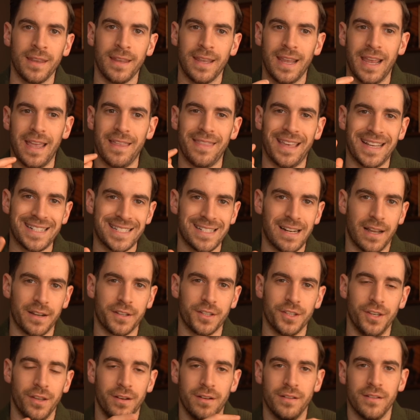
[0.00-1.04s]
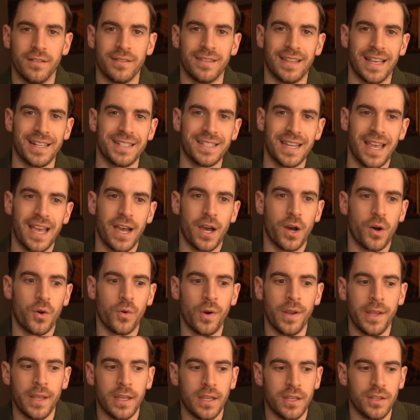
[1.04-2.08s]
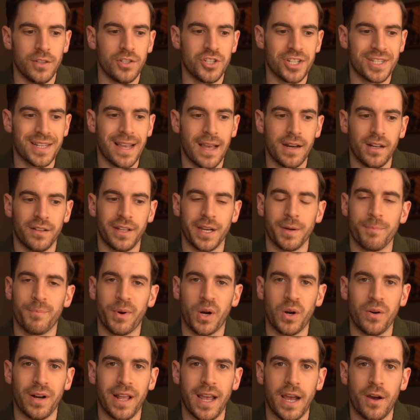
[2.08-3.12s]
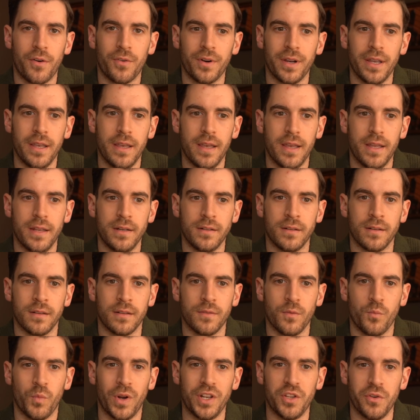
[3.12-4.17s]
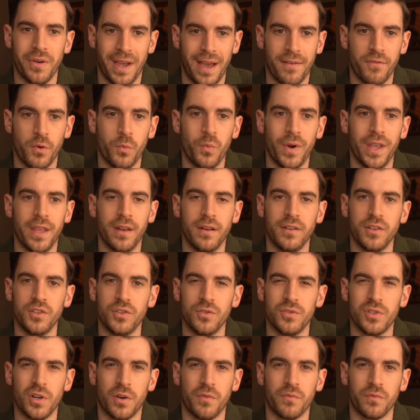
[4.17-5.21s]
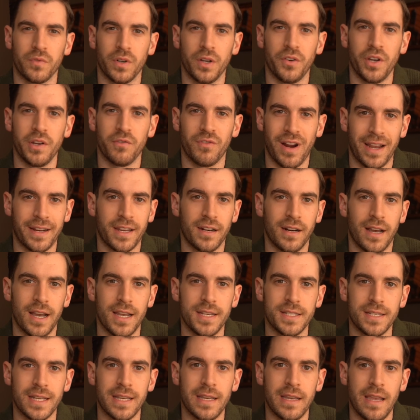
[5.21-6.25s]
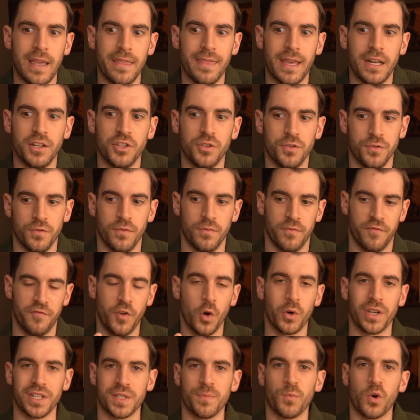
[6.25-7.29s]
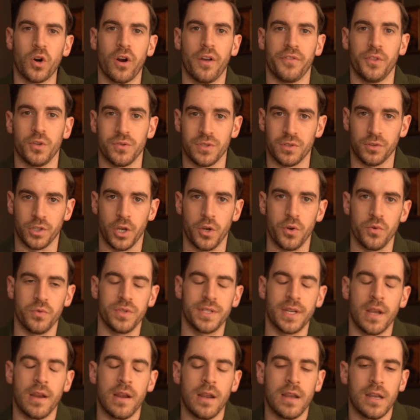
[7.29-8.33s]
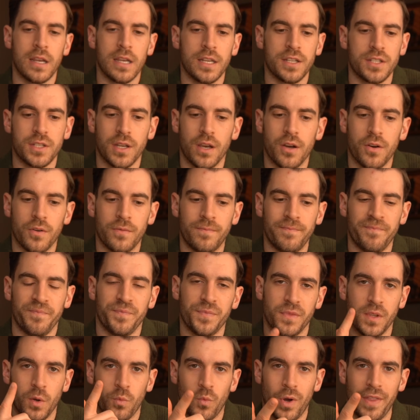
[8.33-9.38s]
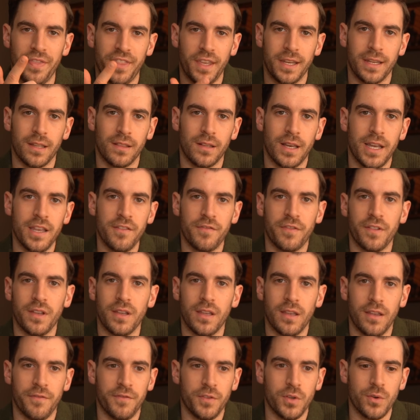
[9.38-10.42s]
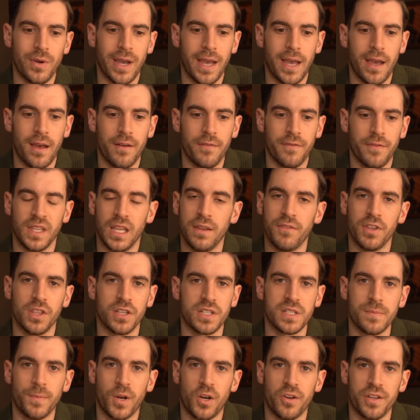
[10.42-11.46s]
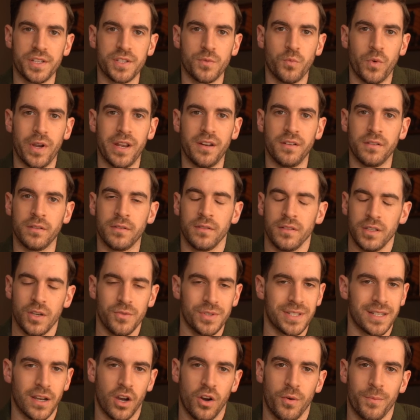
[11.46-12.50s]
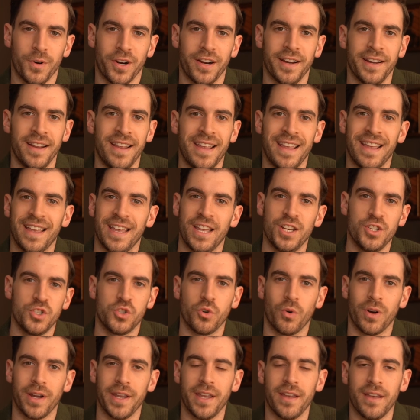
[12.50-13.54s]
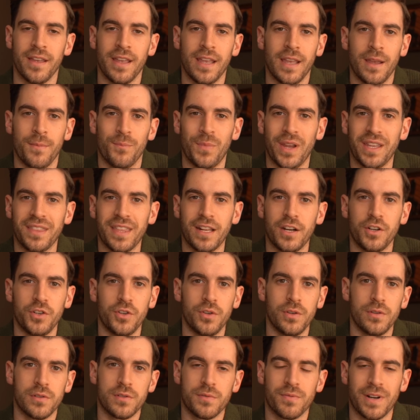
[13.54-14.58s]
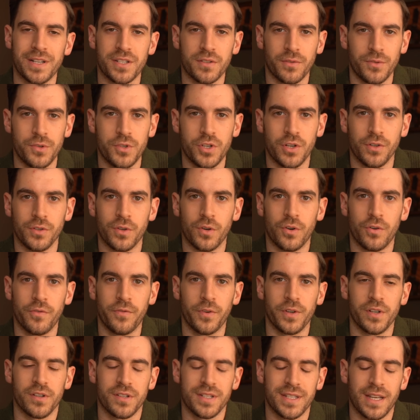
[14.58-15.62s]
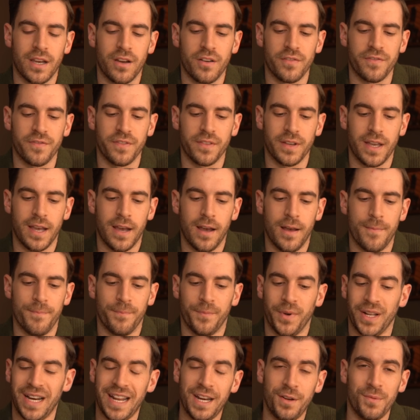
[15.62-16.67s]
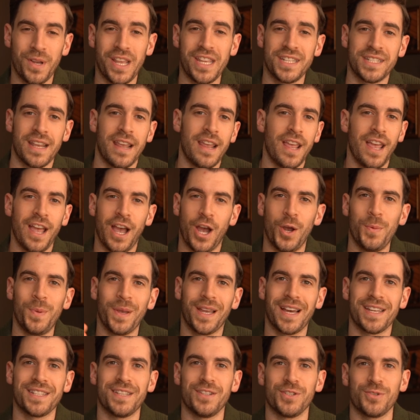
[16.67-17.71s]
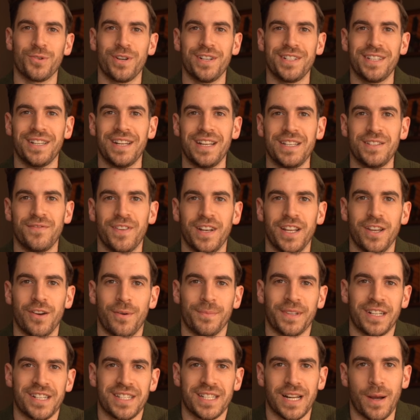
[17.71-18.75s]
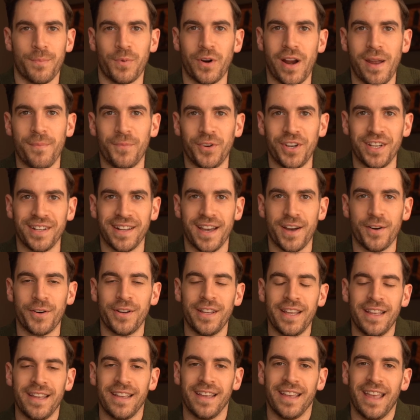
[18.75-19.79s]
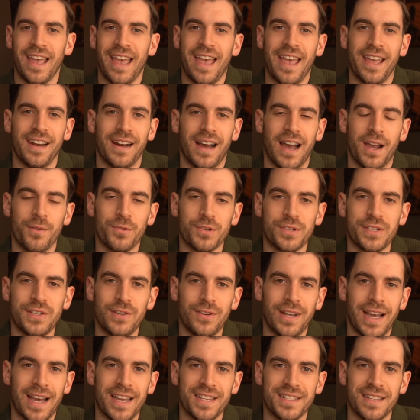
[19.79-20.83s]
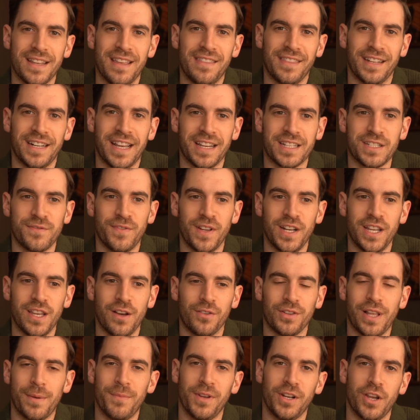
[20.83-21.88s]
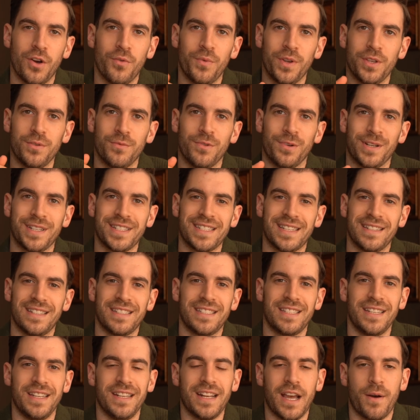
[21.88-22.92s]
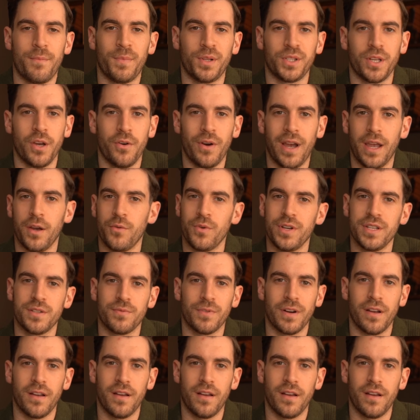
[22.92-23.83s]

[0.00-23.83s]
and that's not good. That's how you just kind of like burn out, and when you have a win you don't really recognize it, and then you focus more on those lows. So one thing in life, if you have even the smallest win, go celebrate, enjoy it, make that a New Year's resolution goal for yourself. But anyways, I hope you guys enjoyed today's video. I'm going to stop rambling now, and I will see you guys in the next video. Let me know what you want to see down below. I always